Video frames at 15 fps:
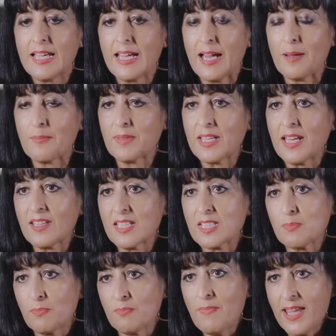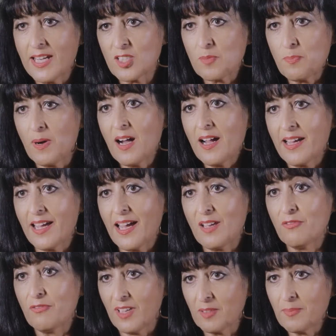Now that's managed by
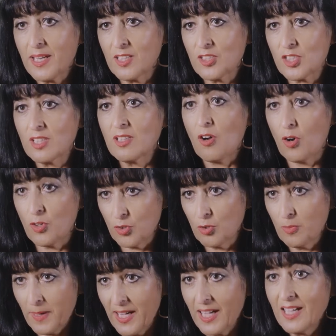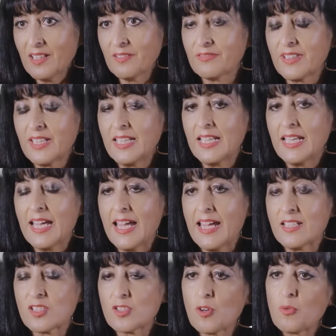a fund manager on your behalf.
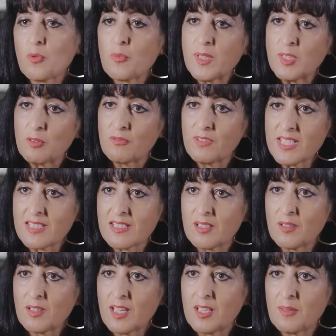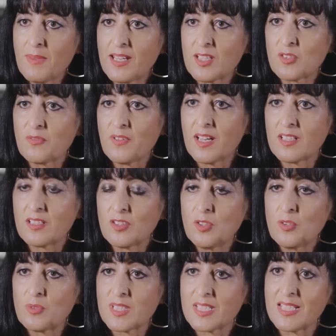And so when you invest in a managed fund,
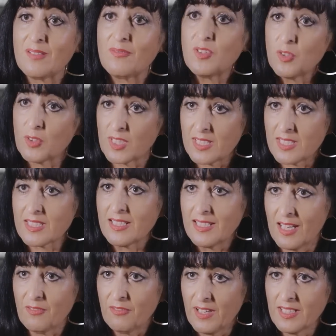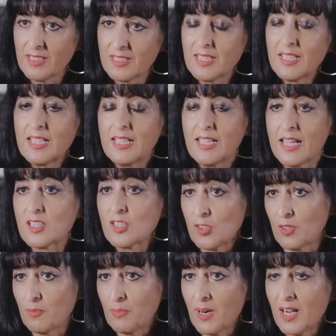you receive units in that fund at a
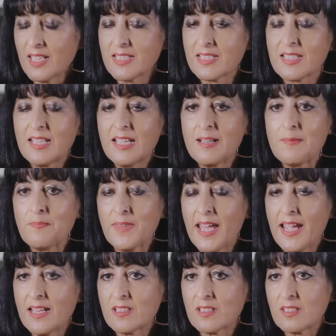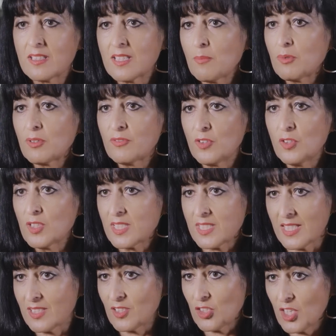certain price. And the number of units
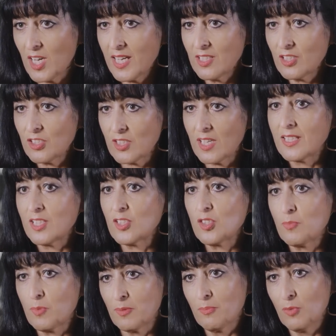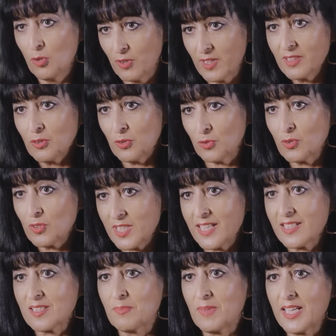doesn't change unless you put more in or
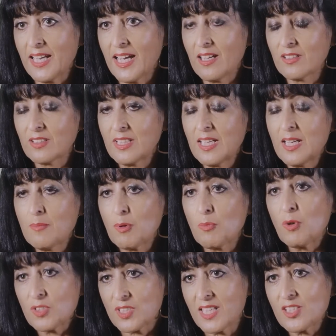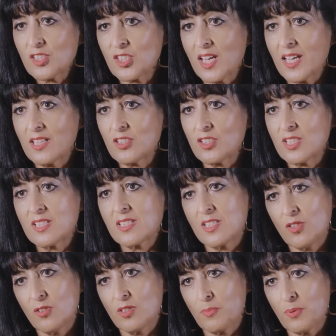take some money out. But what does change is
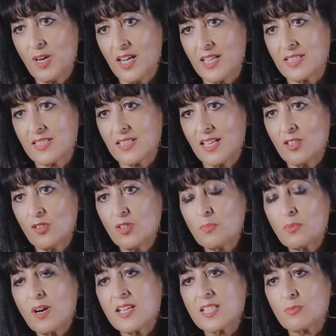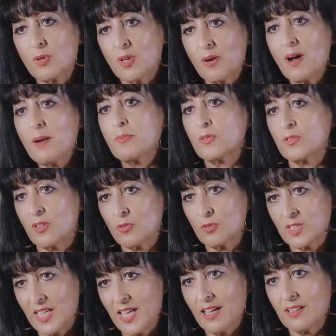the unit price. And the unit price will go up
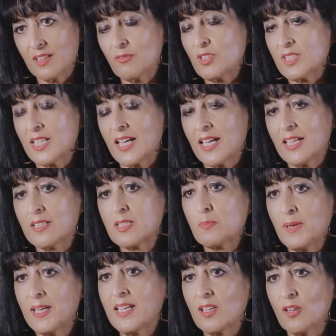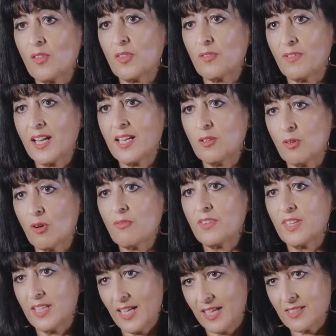or down every day depending on the value of
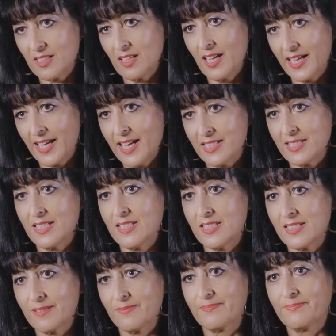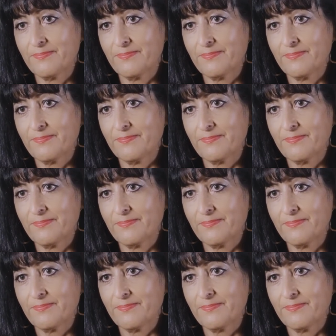the underlying assets.